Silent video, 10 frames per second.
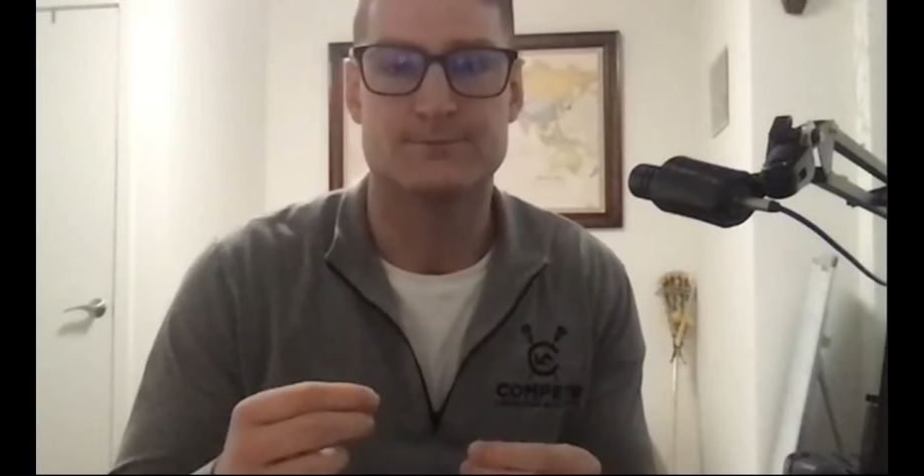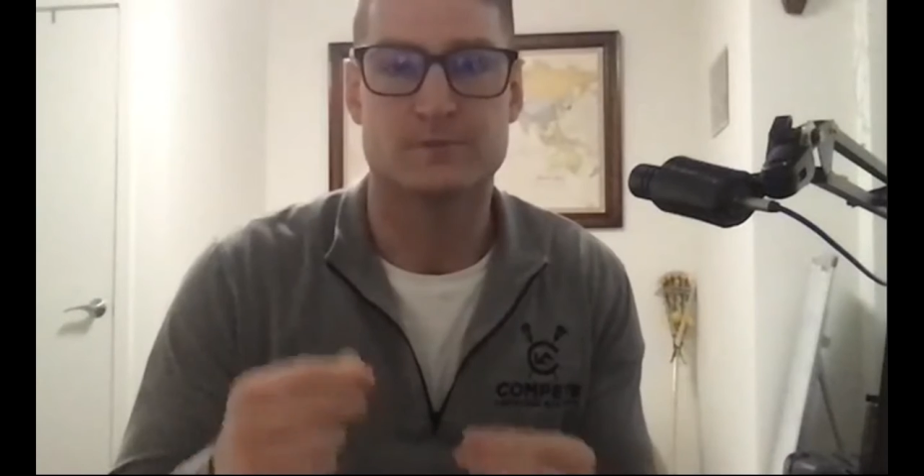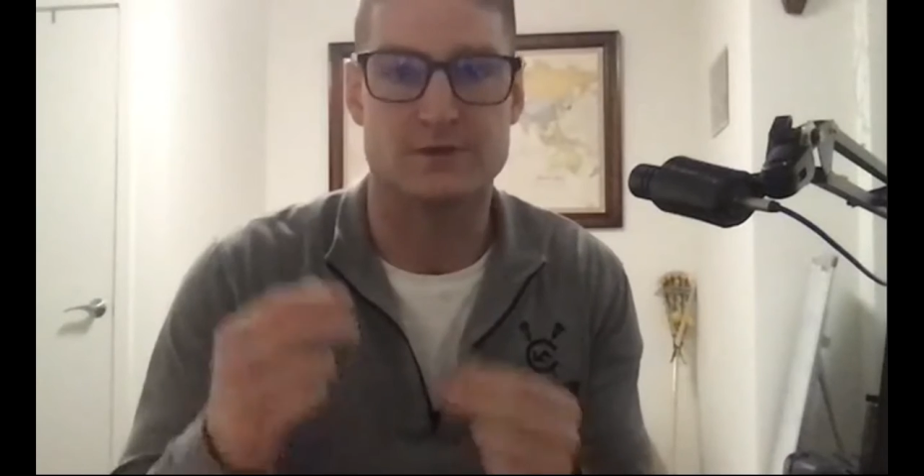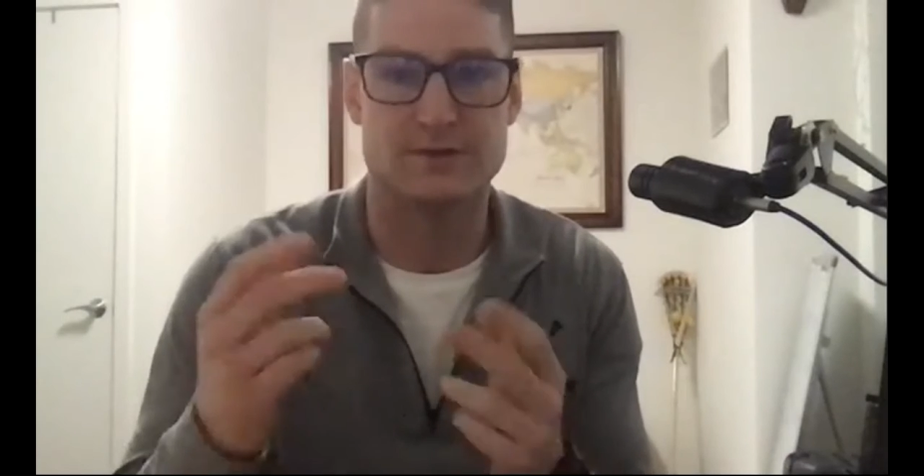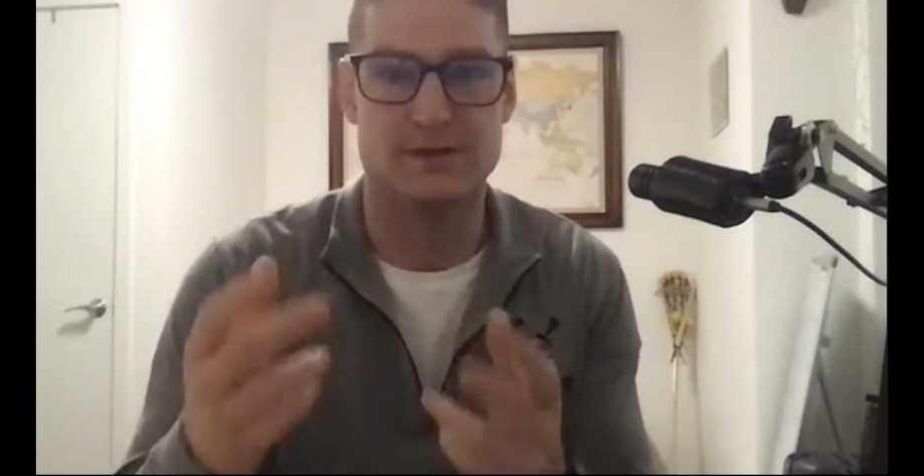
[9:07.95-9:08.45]

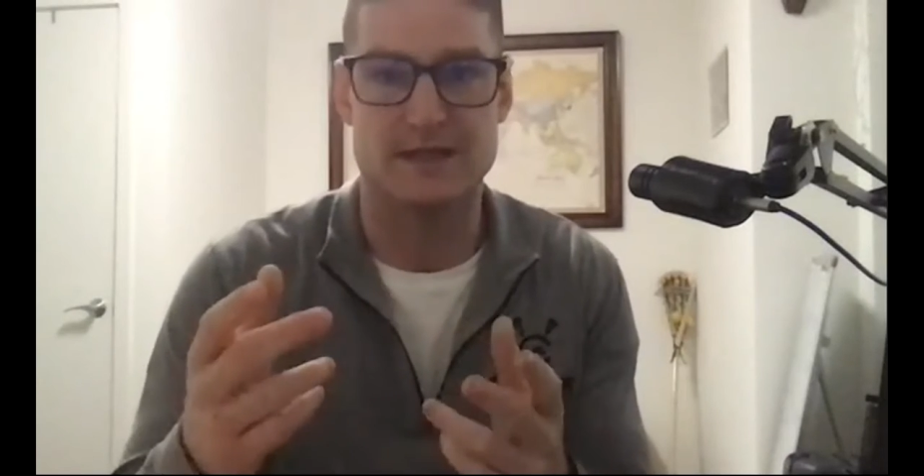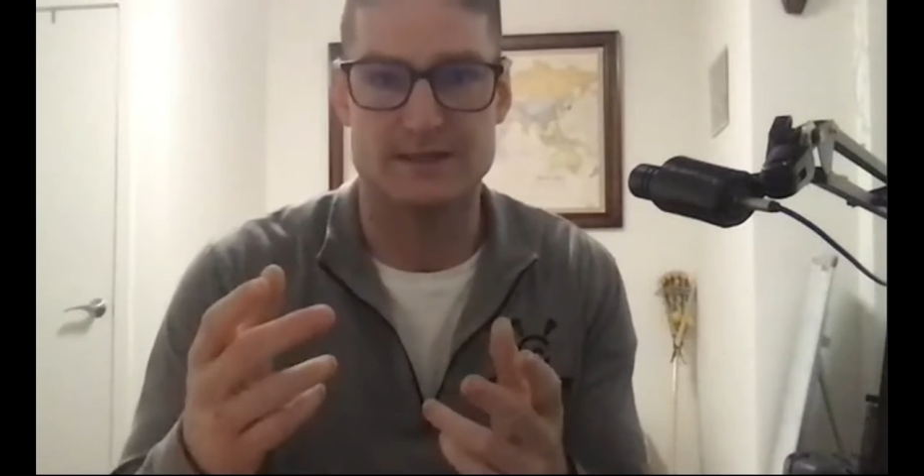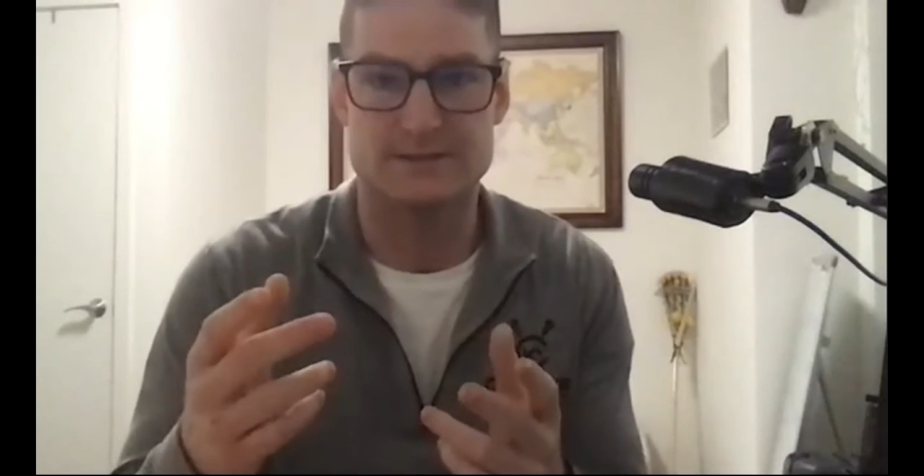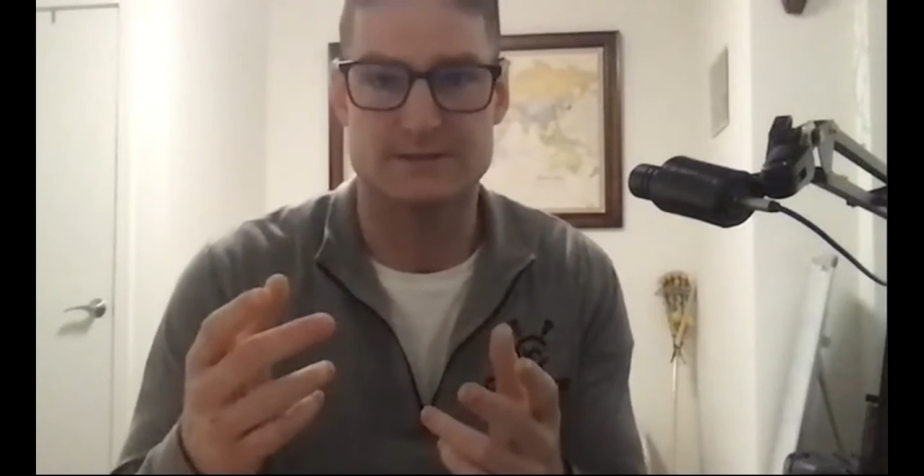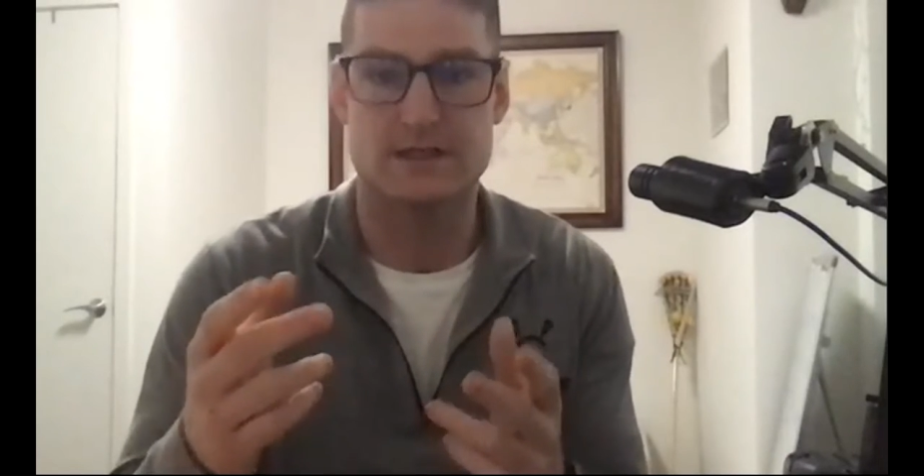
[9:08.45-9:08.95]
to
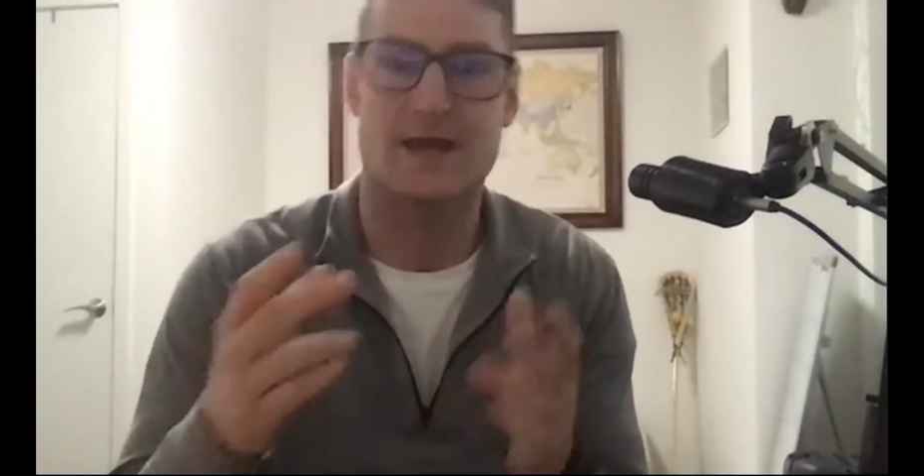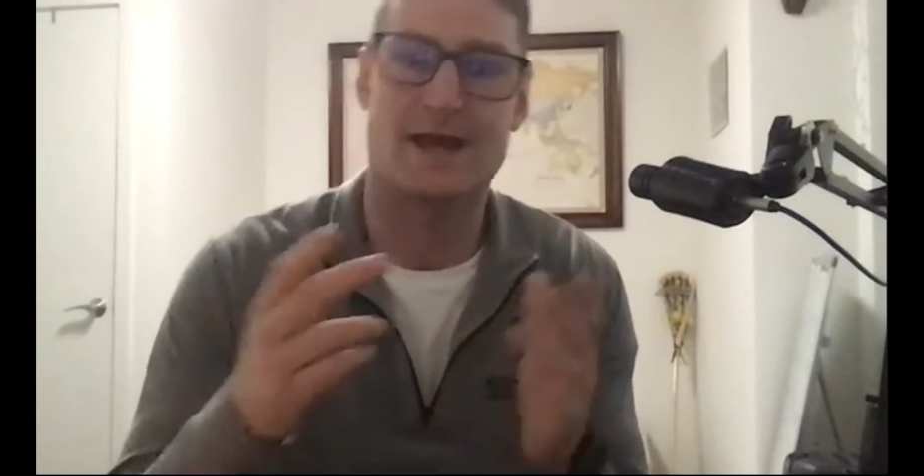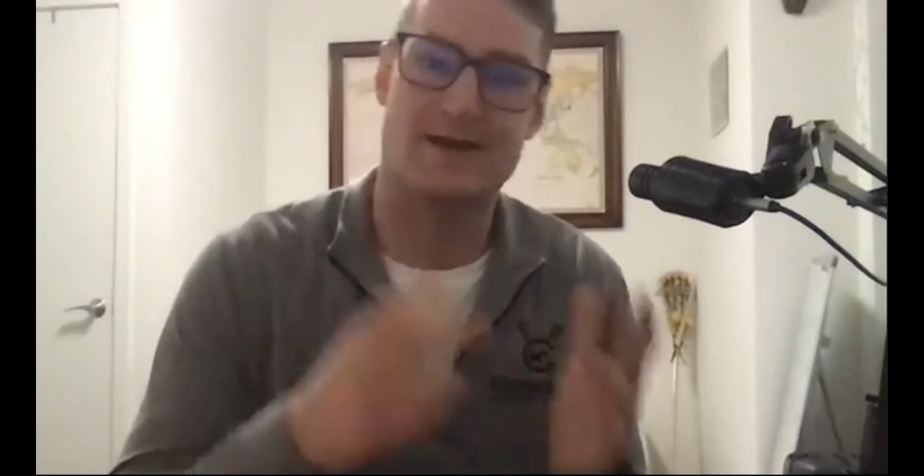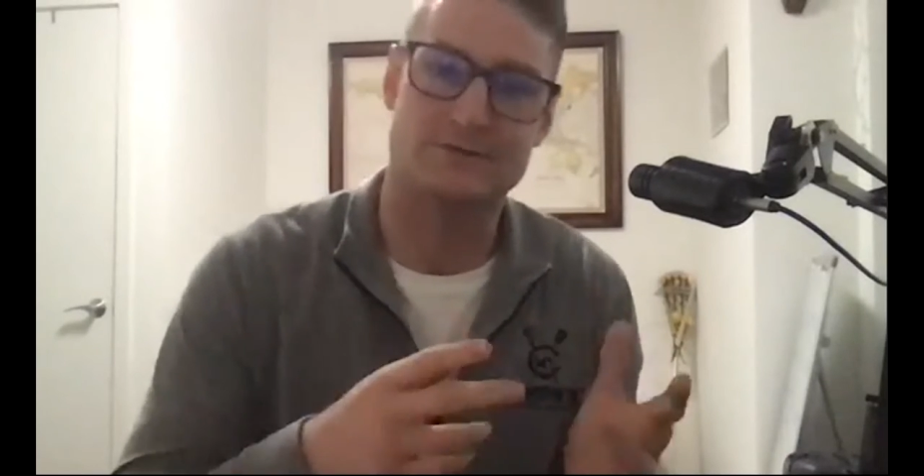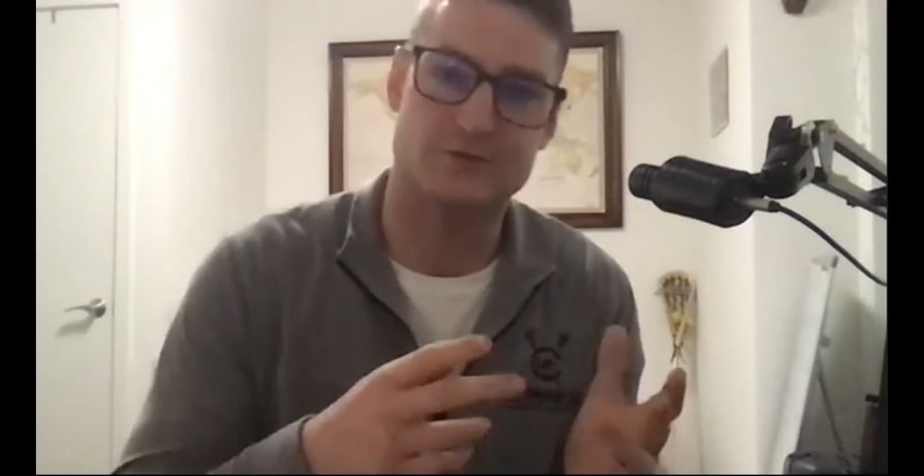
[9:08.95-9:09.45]
this
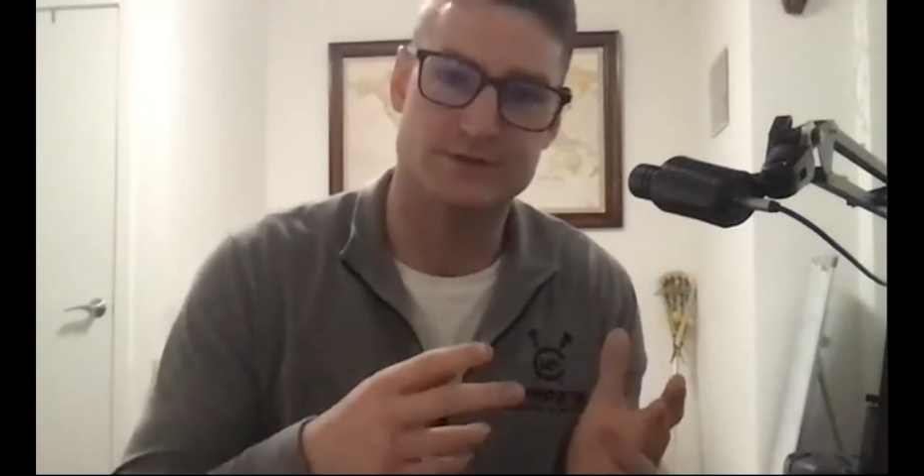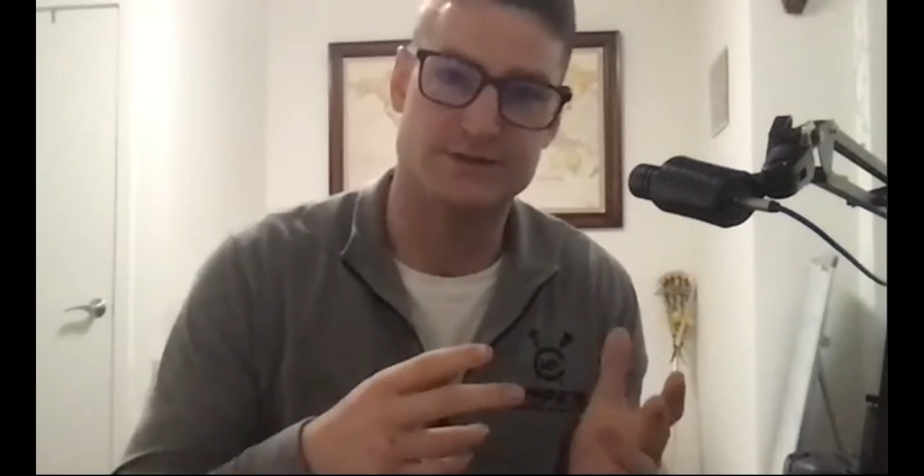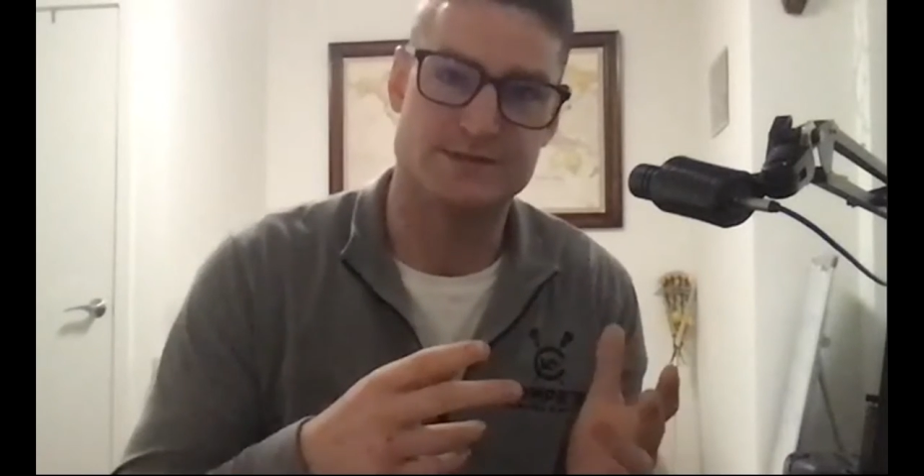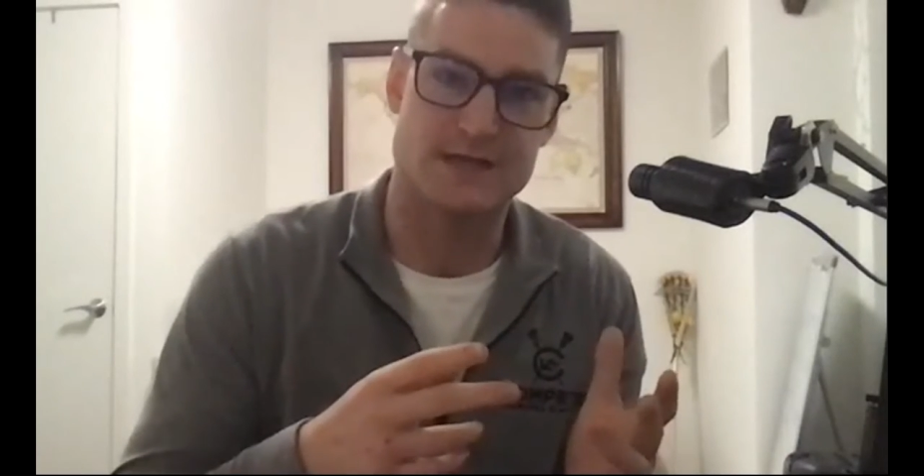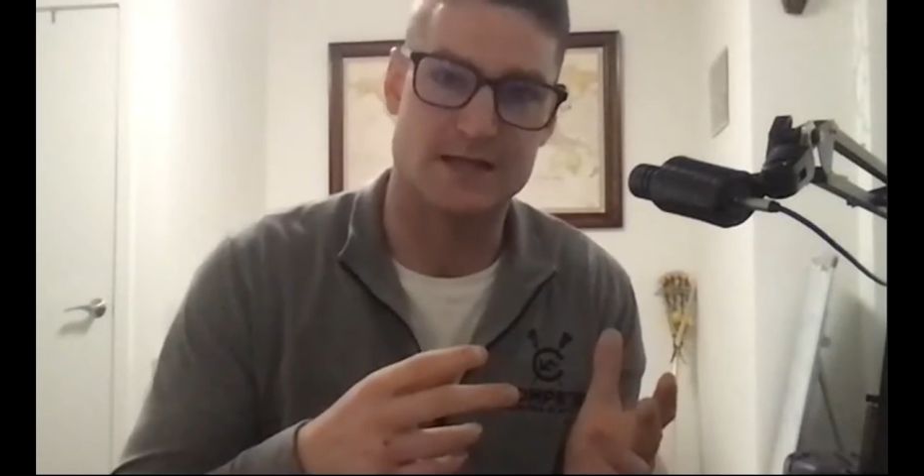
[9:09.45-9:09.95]
after
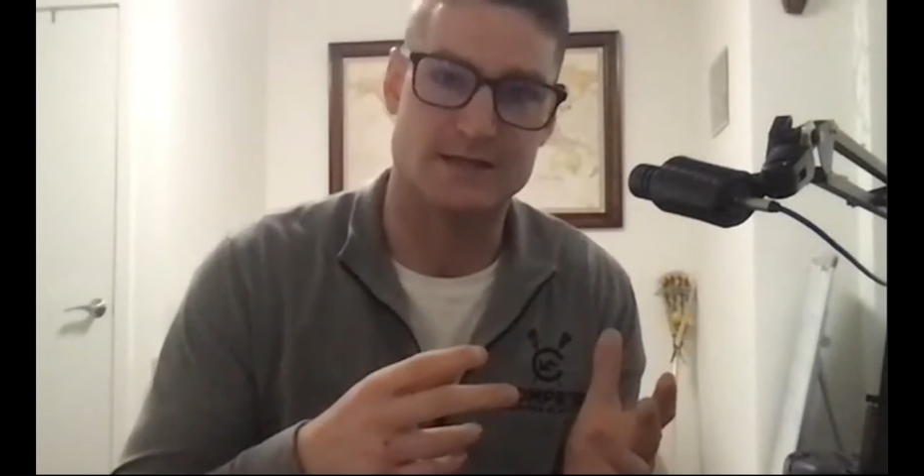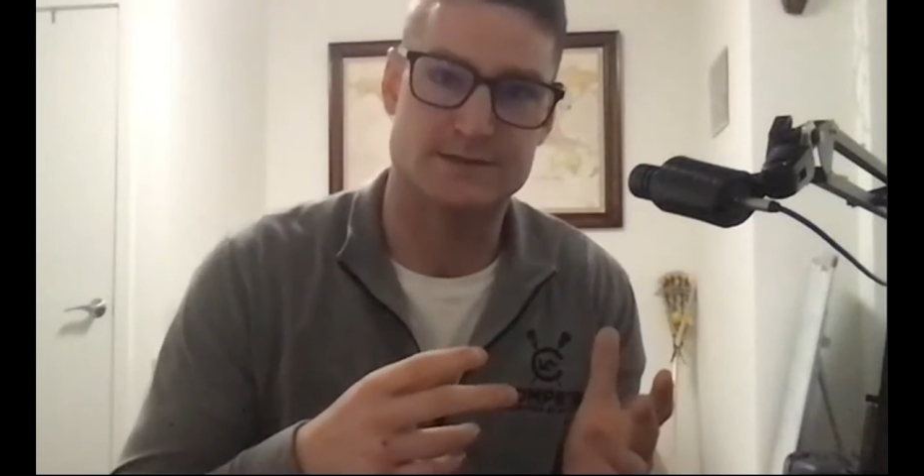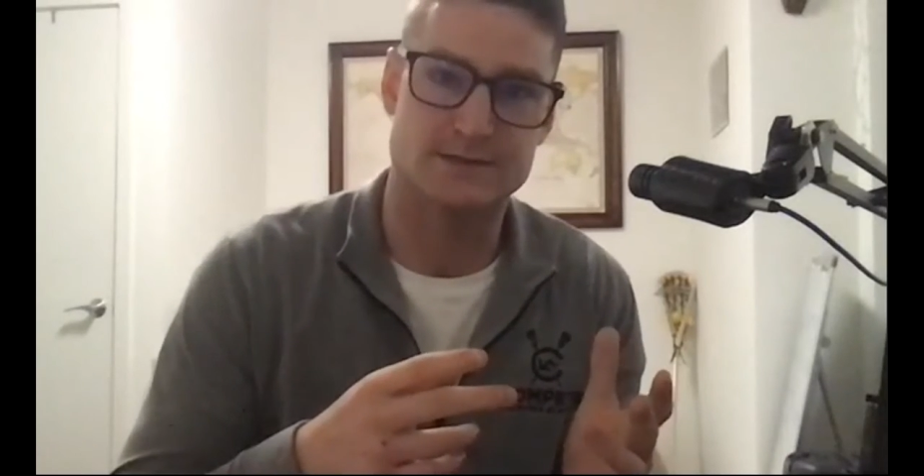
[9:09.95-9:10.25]
these sets?